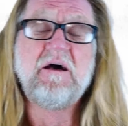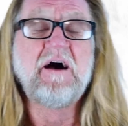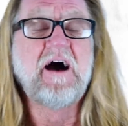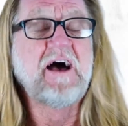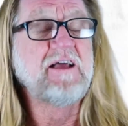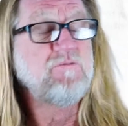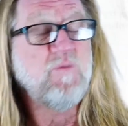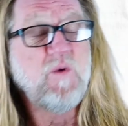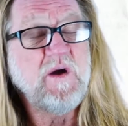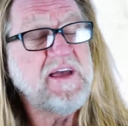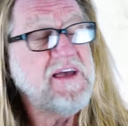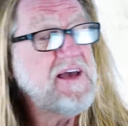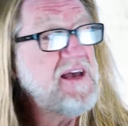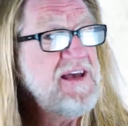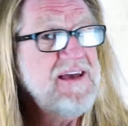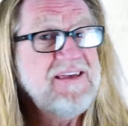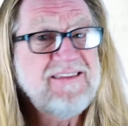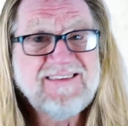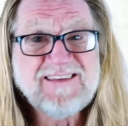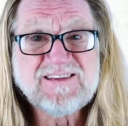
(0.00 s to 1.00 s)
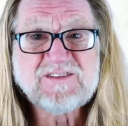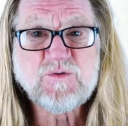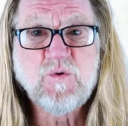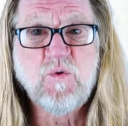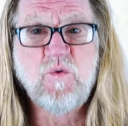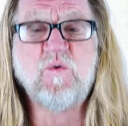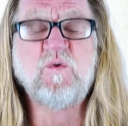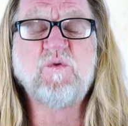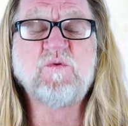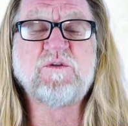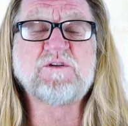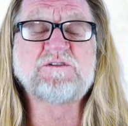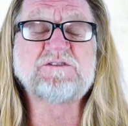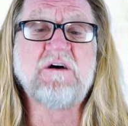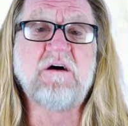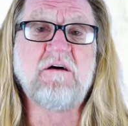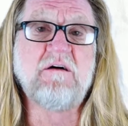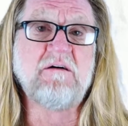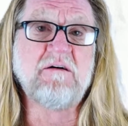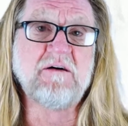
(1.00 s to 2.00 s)
And we hear this all the
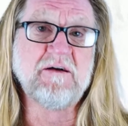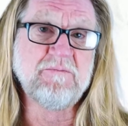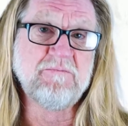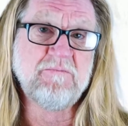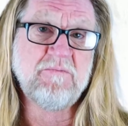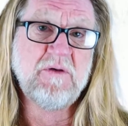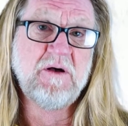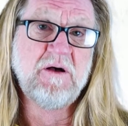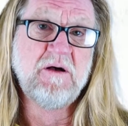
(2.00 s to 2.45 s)
time.